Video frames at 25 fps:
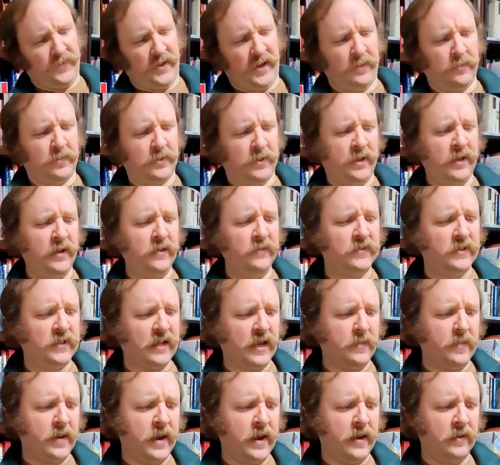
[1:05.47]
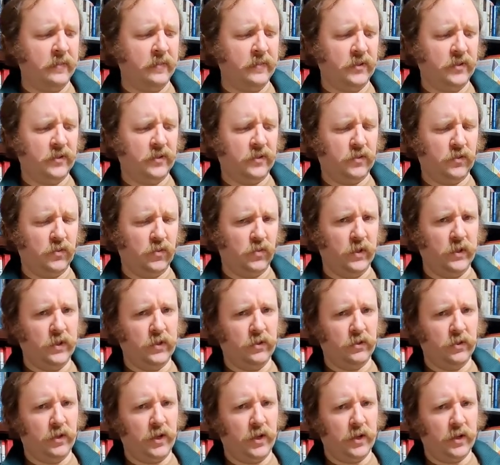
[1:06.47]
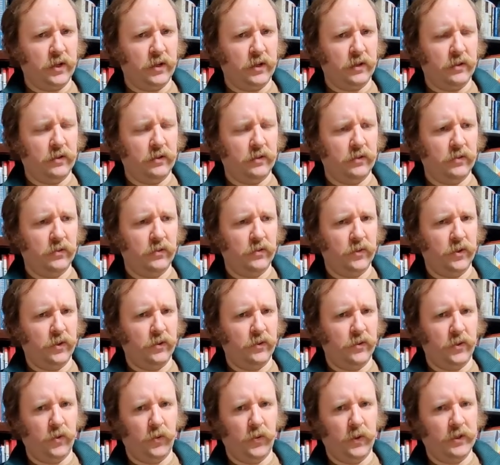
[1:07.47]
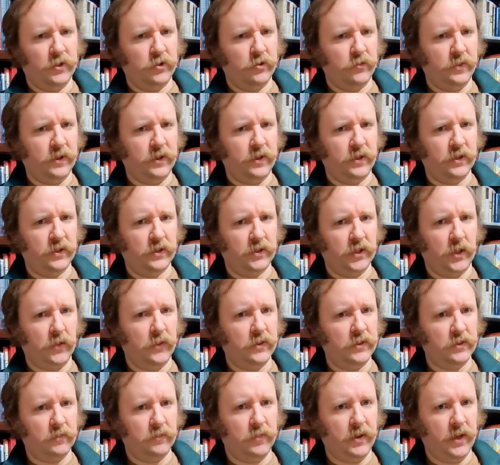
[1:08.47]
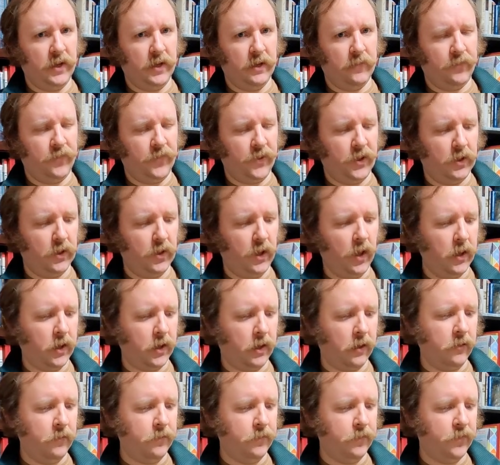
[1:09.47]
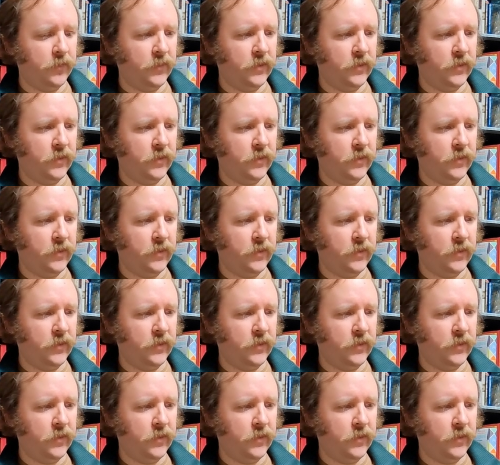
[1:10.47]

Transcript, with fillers: I believe Sam Adams Winter Lager, their, their winter beer has always been a lager.